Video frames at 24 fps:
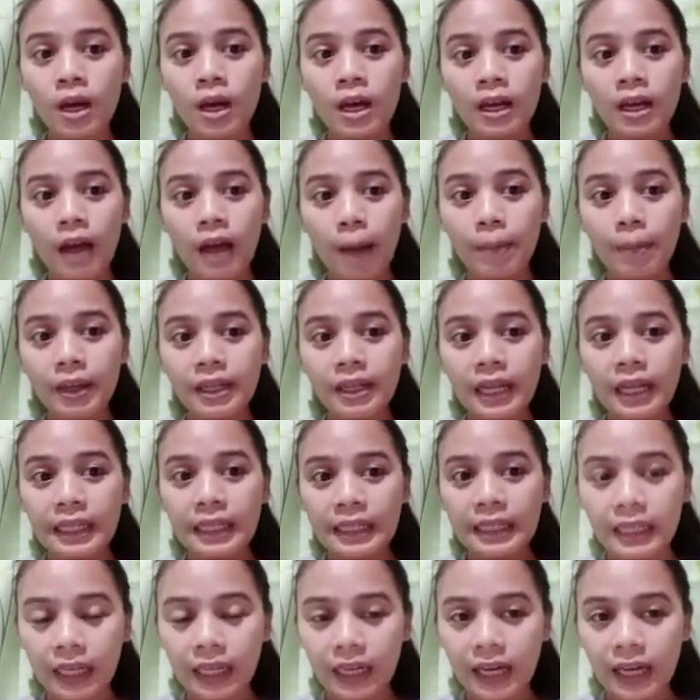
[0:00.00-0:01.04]
copy that
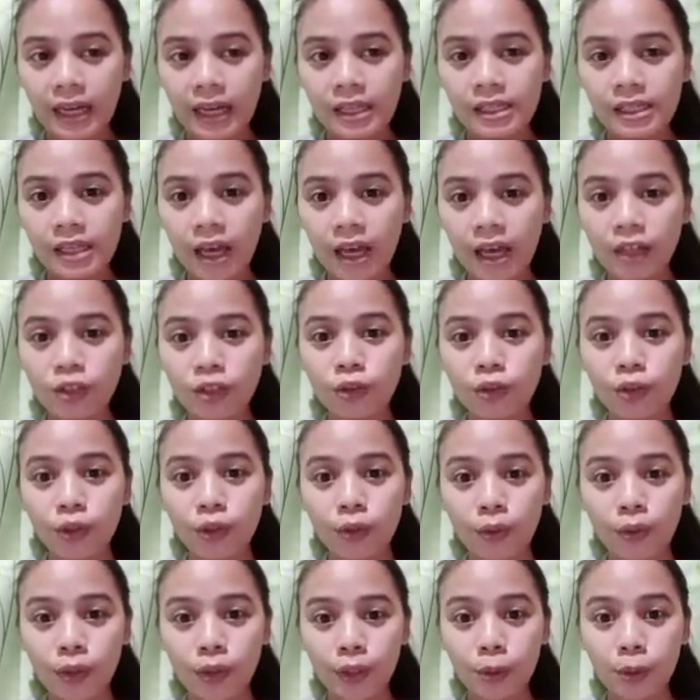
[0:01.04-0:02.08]
link and send to
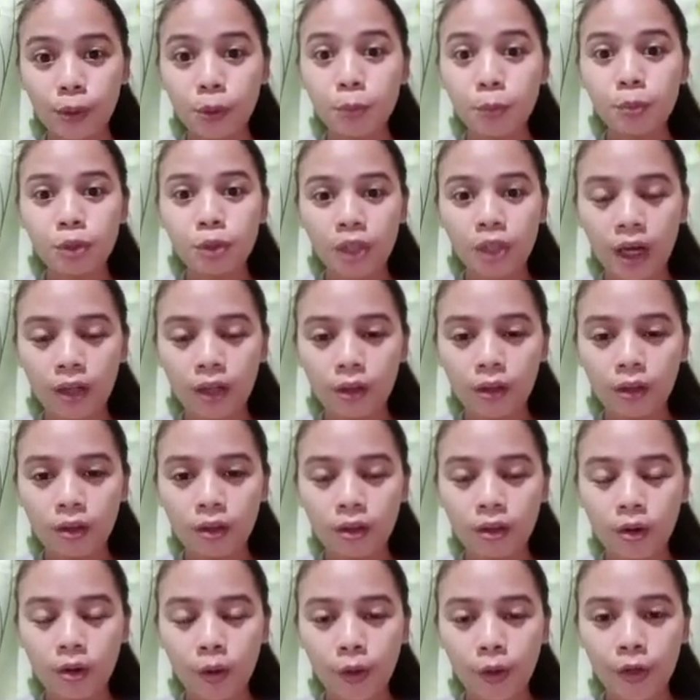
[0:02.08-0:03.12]
your group chat
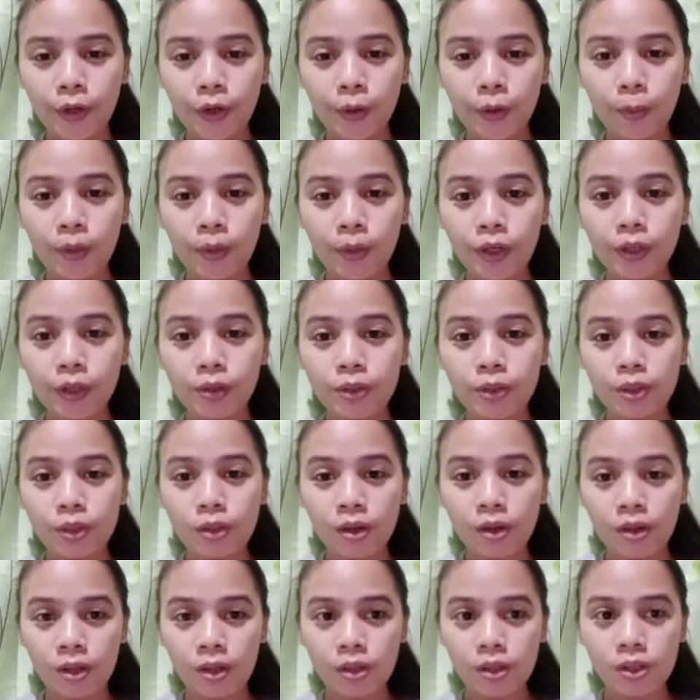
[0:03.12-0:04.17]
or where your
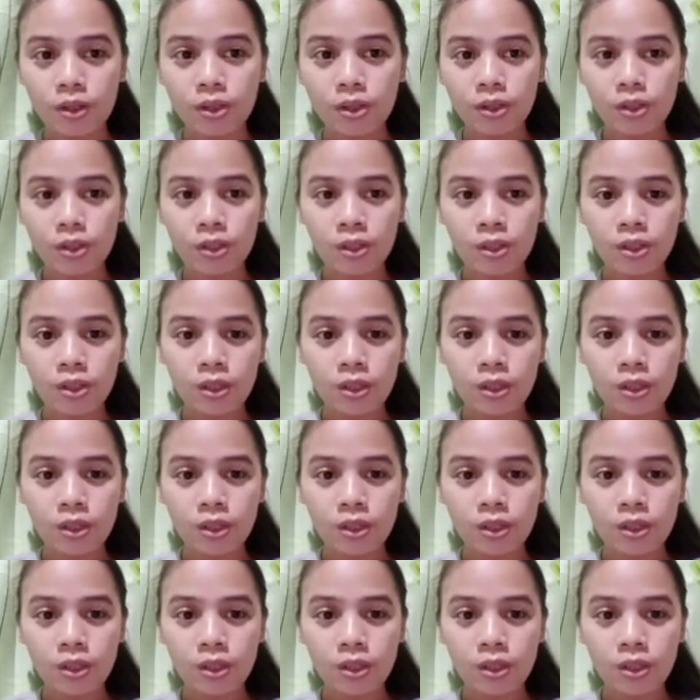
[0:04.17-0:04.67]
students.